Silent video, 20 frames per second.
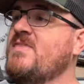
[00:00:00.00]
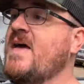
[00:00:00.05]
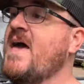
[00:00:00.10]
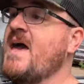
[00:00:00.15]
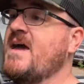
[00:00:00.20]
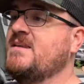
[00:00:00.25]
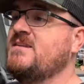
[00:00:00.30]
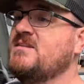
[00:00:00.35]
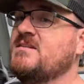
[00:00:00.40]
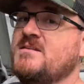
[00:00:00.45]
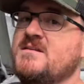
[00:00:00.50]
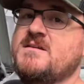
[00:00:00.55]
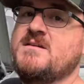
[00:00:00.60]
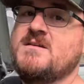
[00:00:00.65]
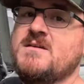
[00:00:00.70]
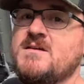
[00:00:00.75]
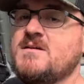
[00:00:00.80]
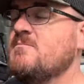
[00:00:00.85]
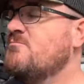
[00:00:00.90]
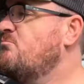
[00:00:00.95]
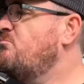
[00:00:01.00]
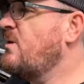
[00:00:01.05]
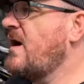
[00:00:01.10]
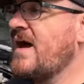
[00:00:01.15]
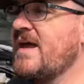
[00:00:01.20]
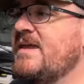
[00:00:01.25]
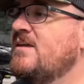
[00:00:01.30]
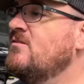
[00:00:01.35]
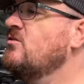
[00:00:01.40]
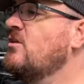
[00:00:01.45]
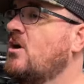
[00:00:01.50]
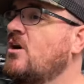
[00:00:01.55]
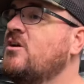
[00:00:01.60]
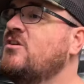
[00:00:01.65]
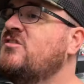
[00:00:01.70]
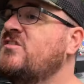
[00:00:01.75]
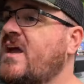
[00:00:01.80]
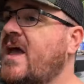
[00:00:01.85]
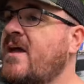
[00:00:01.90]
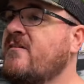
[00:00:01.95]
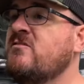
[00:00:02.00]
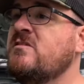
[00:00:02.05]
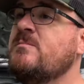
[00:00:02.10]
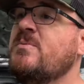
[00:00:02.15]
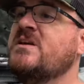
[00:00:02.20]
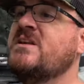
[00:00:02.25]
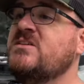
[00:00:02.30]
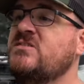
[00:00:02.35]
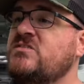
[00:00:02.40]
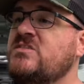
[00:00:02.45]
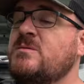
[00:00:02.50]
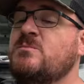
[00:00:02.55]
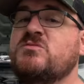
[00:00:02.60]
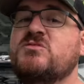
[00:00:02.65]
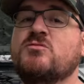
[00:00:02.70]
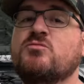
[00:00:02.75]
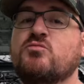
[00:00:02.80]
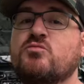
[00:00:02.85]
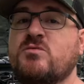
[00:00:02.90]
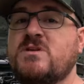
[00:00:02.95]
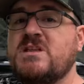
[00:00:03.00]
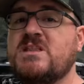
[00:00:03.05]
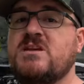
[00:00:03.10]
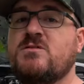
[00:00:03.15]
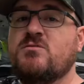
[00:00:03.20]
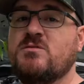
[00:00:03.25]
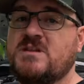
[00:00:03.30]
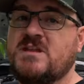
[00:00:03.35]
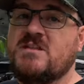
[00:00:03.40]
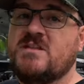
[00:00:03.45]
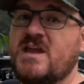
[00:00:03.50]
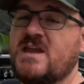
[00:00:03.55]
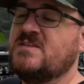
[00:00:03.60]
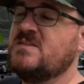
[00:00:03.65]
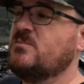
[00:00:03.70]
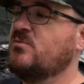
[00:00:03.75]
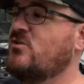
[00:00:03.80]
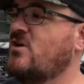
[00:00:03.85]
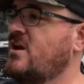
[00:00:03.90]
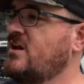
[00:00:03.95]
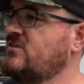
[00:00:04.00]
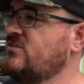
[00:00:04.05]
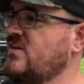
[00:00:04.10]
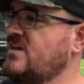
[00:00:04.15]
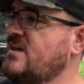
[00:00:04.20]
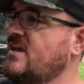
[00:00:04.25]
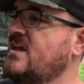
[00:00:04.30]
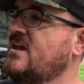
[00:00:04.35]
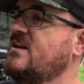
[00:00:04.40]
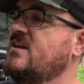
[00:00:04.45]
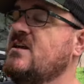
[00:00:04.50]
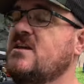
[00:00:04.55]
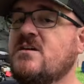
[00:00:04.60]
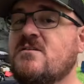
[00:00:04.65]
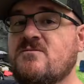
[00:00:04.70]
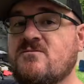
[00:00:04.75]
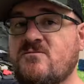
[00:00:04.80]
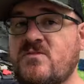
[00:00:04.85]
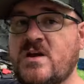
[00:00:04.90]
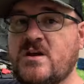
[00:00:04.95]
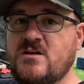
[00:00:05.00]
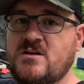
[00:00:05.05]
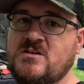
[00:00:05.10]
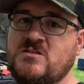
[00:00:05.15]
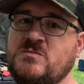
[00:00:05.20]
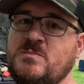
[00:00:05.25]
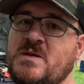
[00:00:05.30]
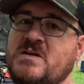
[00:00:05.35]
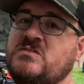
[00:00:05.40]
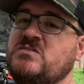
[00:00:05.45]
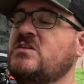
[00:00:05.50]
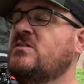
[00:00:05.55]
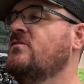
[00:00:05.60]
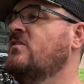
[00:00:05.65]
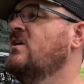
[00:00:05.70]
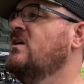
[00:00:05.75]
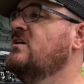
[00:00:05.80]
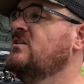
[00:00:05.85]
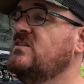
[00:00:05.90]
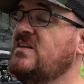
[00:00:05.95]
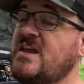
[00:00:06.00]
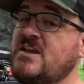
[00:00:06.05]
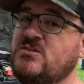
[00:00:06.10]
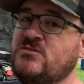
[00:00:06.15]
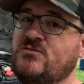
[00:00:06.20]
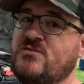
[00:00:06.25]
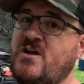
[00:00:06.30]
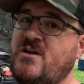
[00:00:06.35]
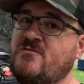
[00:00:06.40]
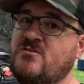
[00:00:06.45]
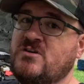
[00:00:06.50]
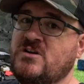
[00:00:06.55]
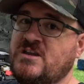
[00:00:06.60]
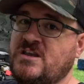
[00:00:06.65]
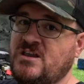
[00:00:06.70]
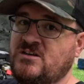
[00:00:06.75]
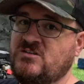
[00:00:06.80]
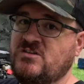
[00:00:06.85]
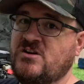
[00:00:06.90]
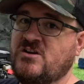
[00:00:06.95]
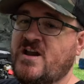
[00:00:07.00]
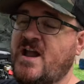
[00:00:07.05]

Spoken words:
that, by and large, everybody seems to really like the products they get. Very expensive, takes forever to get to your